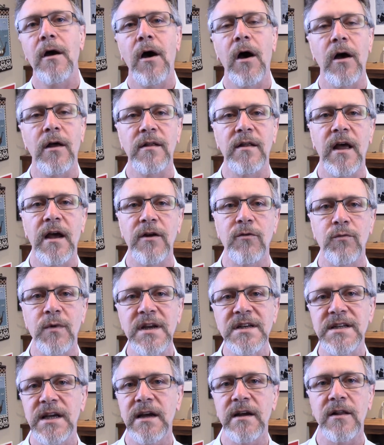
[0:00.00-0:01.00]
online
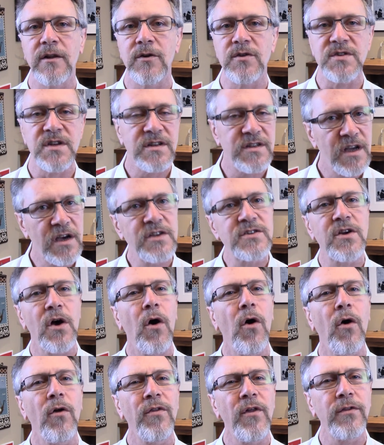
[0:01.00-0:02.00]
retailers and does
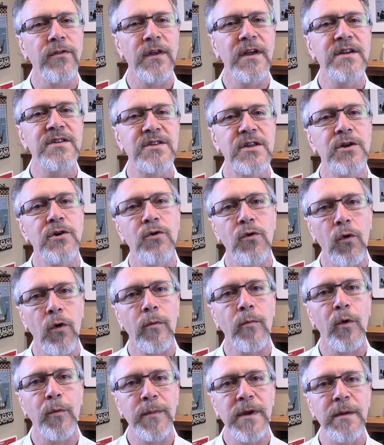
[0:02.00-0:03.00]
all the things that
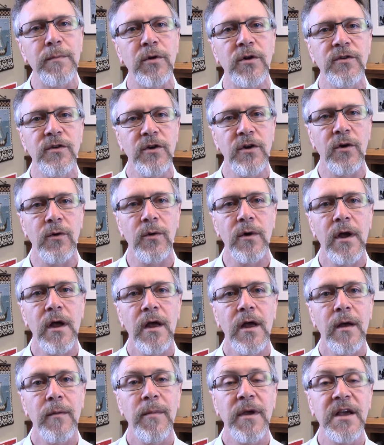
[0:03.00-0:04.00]
normal people do?
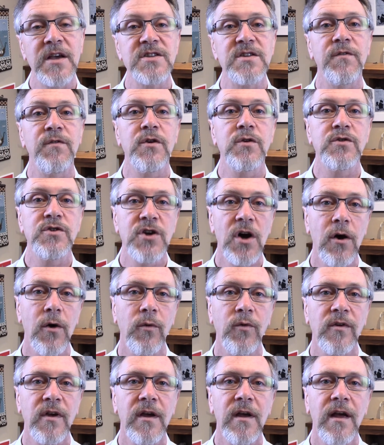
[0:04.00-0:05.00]
Because if you
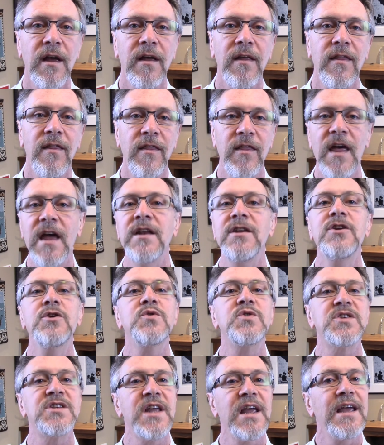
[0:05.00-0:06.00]
don't, then you
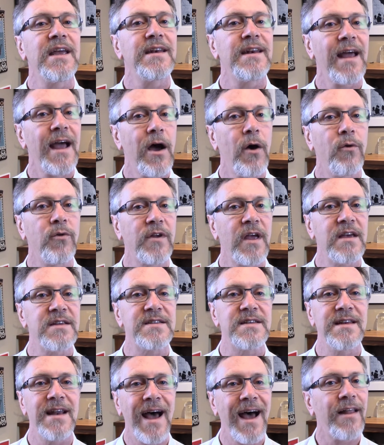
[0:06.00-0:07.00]
stand out
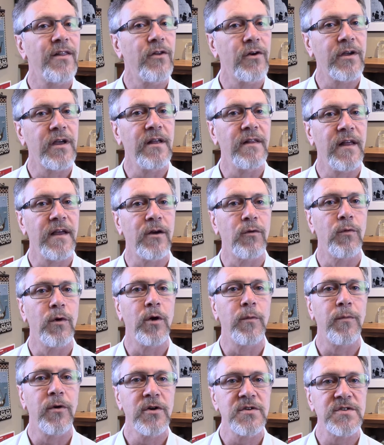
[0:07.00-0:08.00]
as not looking like a
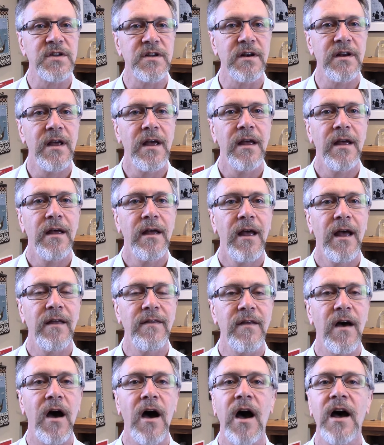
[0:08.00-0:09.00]
real person,
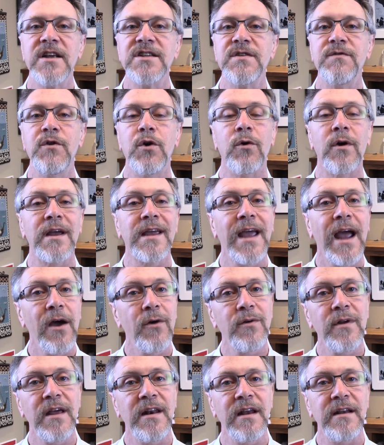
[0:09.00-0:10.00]
and the odds of your
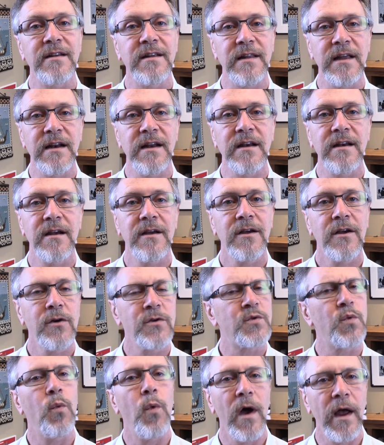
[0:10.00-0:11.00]
account getting deleted
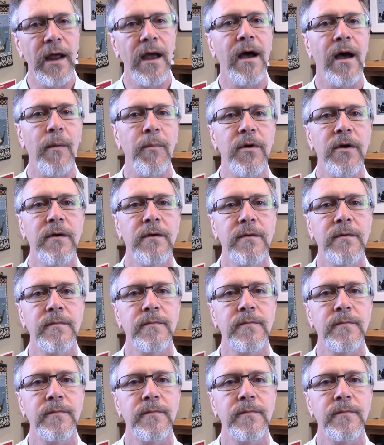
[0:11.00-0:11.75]
goes way up.